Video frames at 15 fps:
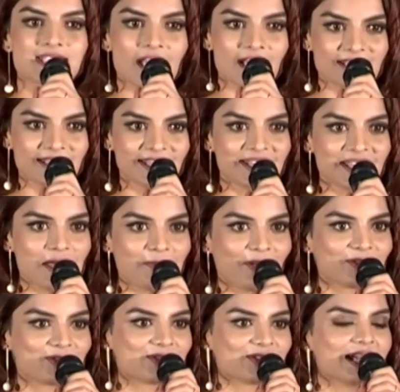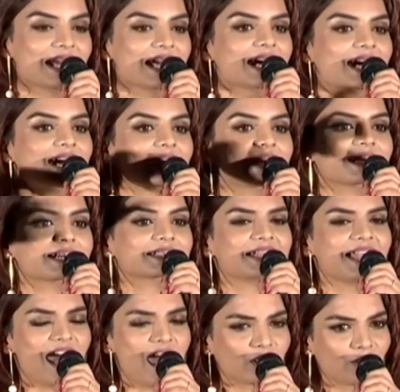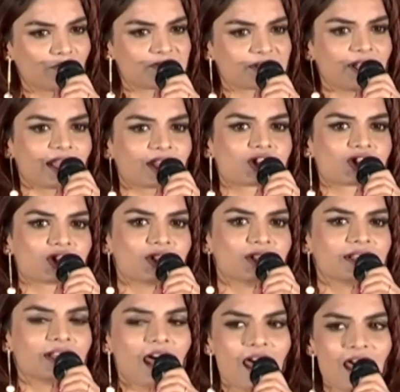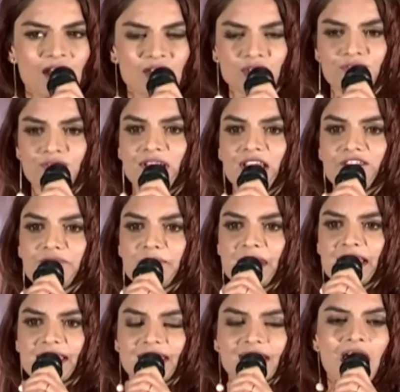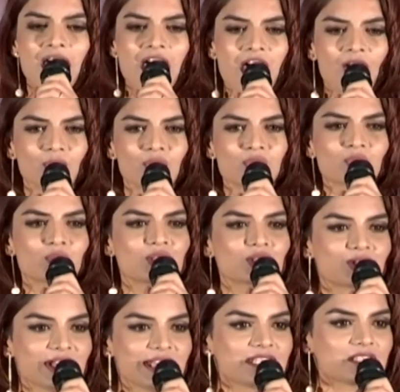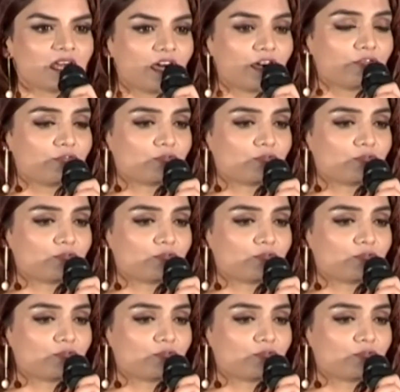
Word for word: studying about the art of seduction, the art of lovemaking, how to treat a